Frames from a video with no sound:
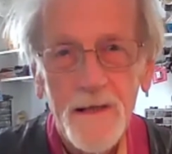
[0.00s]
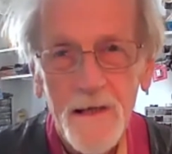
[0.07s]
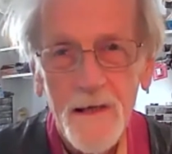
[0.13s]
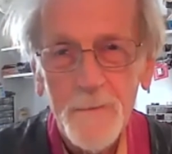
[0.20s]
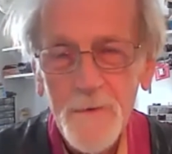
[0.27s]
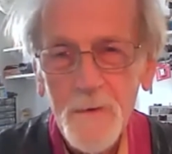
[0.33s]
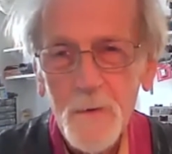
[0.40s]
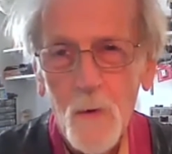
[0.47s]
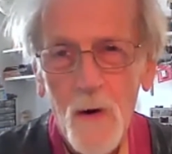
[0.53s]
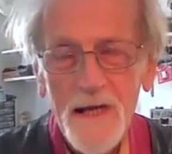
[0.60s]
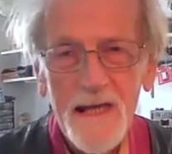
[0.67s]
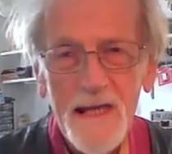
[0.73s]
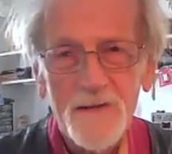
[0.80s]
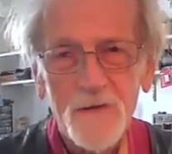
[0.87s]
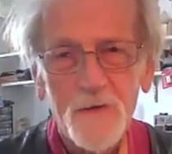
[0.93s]
I mean, why
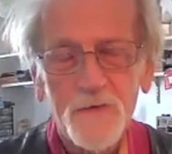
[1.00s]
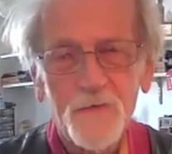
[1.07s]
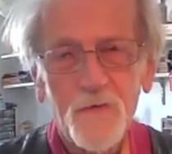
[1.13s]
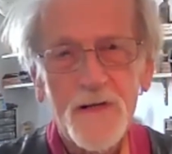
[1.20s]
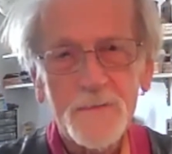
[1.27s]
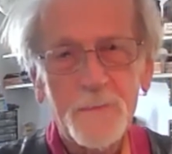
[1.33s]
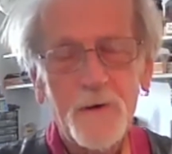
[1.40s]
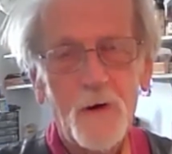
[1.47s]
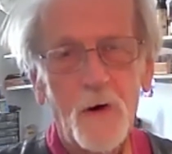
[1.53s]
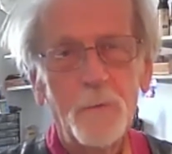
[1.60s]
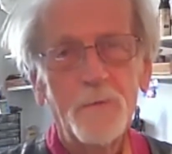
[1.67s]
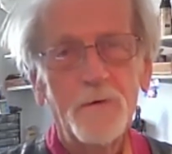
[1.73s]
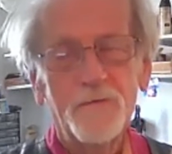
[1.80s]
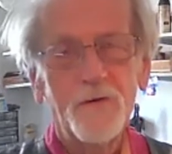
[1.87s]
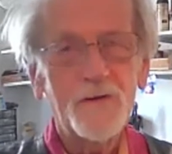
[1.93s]
can't those frets be
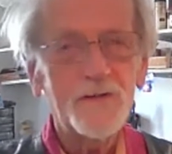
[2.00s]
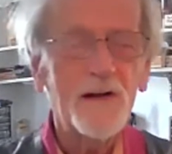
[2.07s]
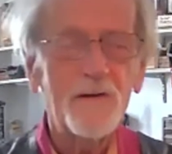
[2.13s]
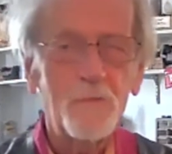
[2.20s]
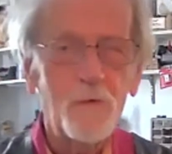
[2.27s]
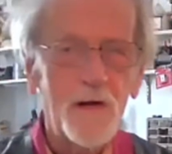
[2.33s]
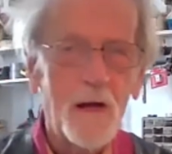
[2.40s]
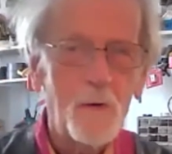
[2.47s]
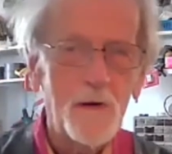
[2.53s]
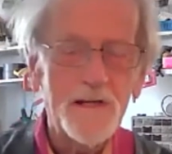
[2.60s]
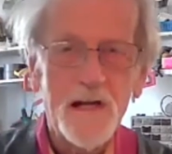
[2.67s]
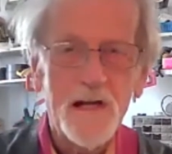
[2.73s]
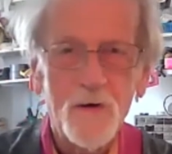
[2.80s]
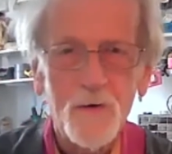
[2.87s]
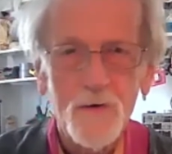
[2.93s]
open? First off, when I went
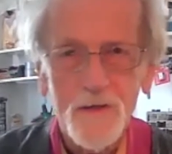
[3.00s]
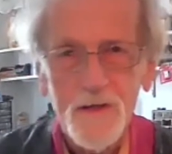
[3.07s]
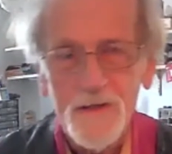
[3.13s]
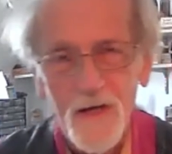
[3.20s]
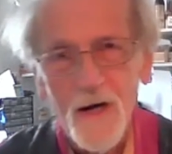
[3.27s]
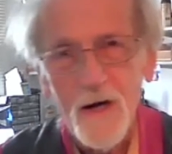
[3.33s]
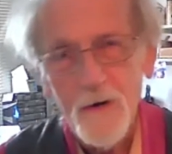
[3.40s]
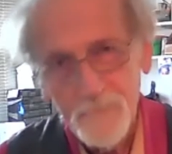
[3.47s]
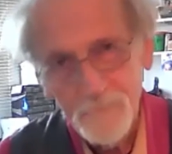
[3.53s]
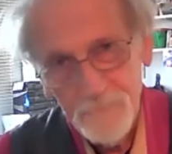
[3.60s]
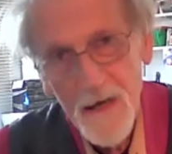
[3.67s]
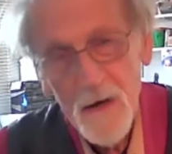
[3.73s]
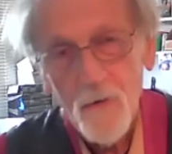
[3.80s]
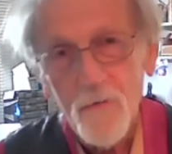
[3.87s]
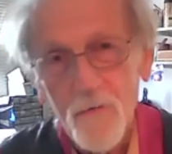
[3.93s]
to learn guitar,
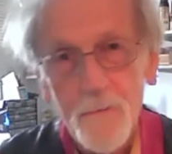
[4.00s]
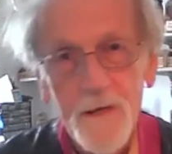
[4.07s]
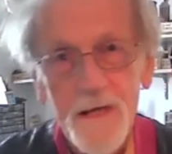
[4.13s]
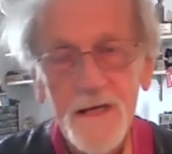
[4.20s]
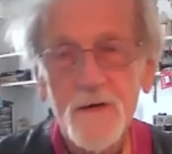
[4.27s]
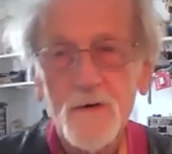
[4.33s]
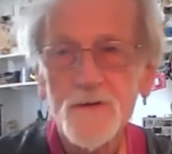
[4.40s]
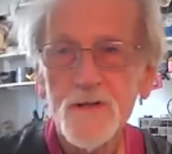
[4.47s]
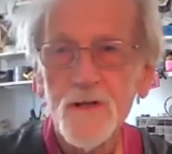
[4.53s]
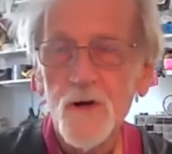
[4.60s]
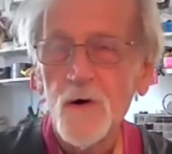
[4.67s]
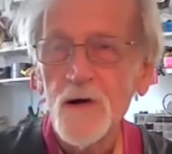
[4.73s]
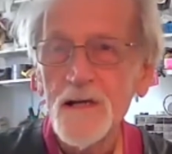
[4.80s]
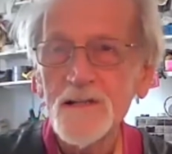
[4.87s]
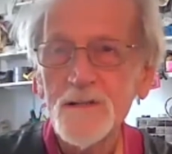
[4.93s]
however many years
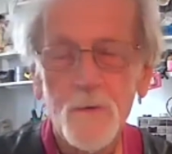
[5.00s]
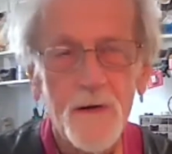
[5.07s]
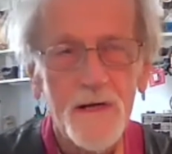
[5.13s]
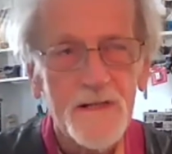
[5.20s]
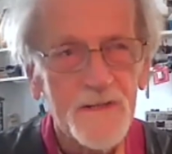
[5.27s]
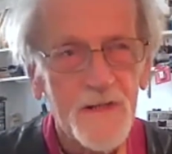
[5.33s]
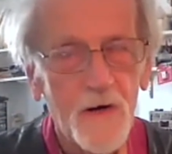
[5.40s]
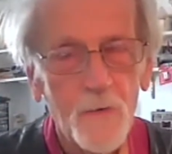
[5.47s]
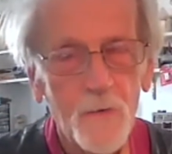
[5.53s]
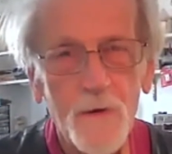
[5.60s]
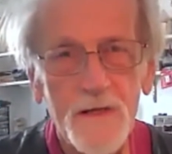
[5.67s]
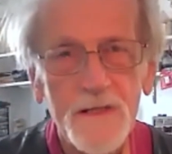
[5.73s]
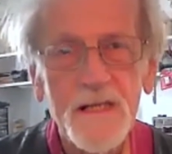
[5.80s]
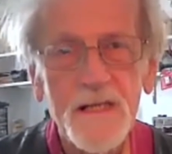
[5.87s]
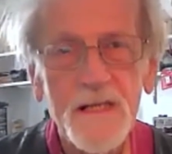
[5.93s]
ago, I guess when I started when
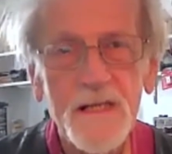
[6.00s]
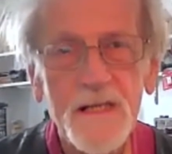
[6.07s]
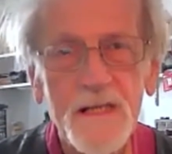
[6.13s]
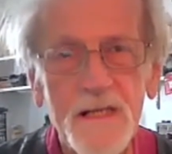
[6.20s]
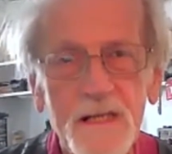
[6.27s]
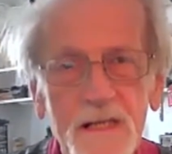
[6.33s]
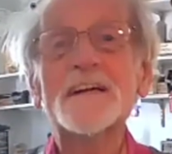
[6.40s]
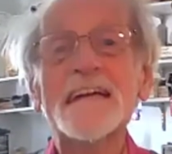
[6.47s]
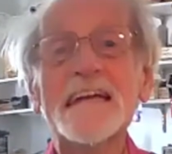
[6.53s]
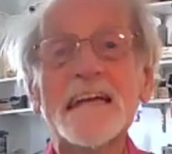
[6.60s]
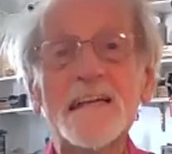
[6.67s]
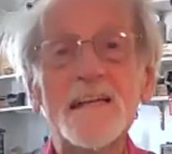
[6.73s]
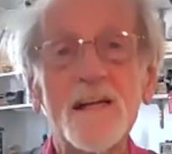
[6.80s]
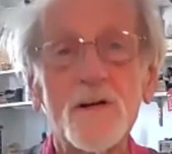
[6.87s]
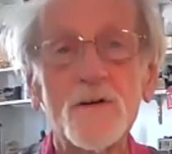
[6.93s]
I was
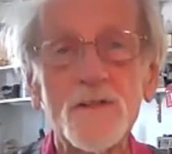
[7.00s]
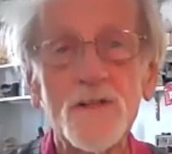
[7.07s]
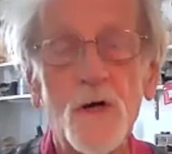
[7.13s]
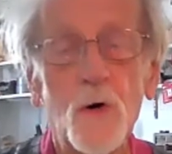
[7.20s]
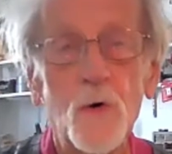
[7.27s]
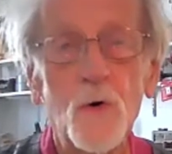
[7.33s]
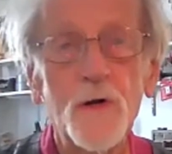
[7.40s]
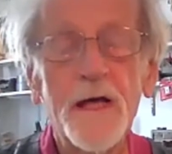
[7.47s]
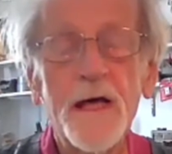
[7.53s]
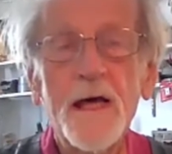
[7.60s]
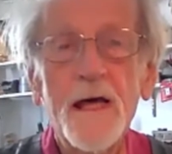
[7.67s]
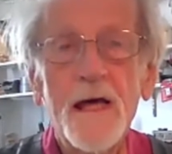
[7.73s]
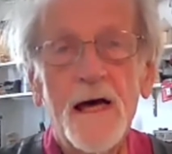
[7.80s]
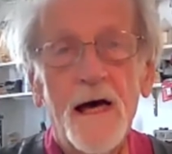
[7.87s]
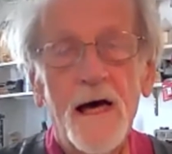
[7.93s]
14 years old,
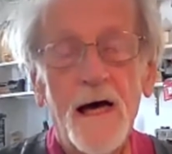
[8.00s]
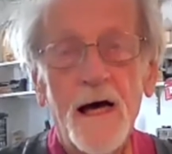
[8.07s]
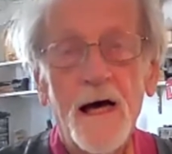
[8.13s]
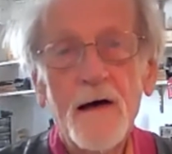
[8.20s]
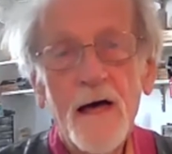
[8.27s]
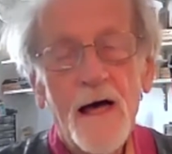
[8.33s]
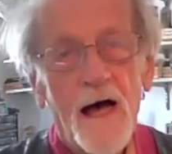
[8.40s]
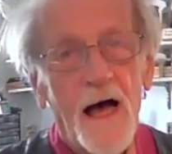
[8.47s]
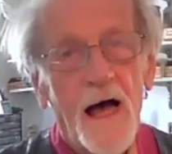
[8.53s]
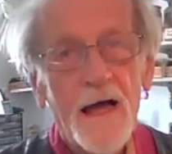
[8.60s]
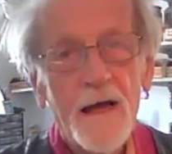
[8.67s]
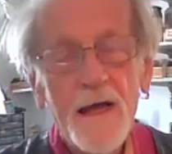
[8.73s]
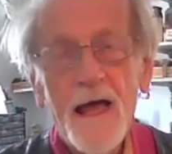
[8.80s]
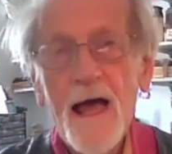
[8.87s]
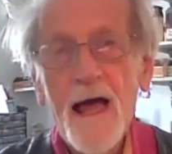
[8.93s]

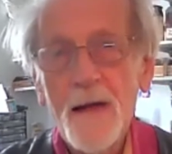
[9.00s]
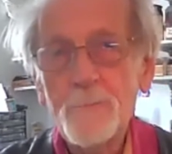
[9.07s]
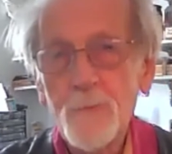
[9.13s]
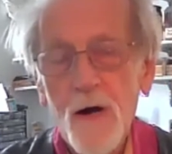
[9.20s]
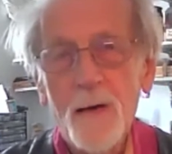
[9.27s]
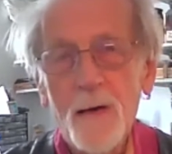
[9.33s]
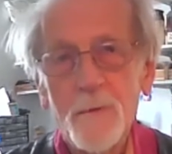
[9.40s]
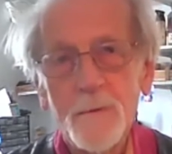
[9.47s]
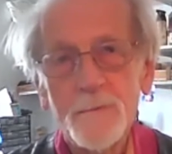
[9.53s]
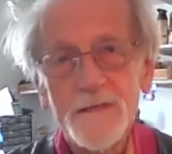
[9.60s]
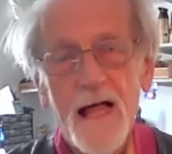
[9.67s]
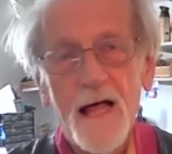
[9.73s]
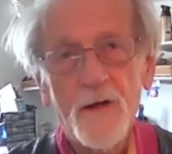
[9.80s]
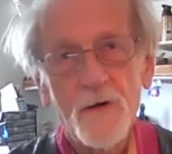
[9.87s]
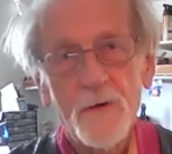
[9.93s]
I had problems down there.